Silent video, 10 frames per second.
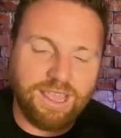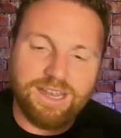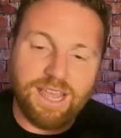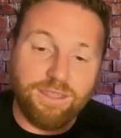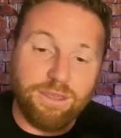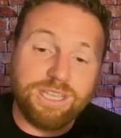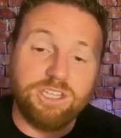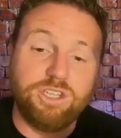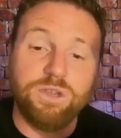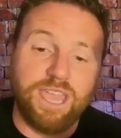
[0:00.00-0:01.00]
Now, those that
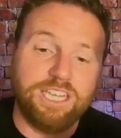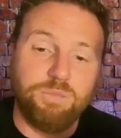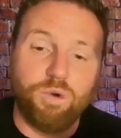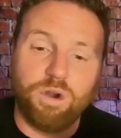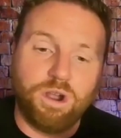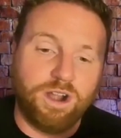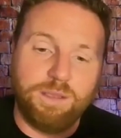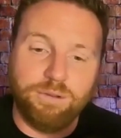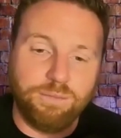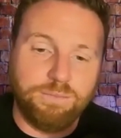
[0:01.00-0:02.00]
do engage more are able